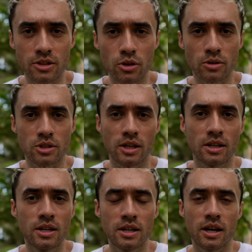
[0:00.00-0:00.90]
doctor
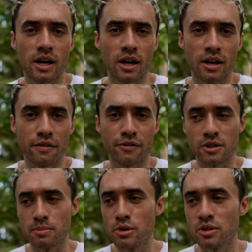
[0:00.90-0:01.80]
if
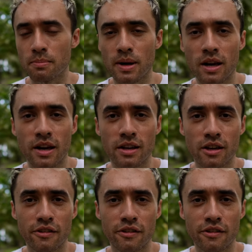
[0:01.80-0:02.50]
there's music playing,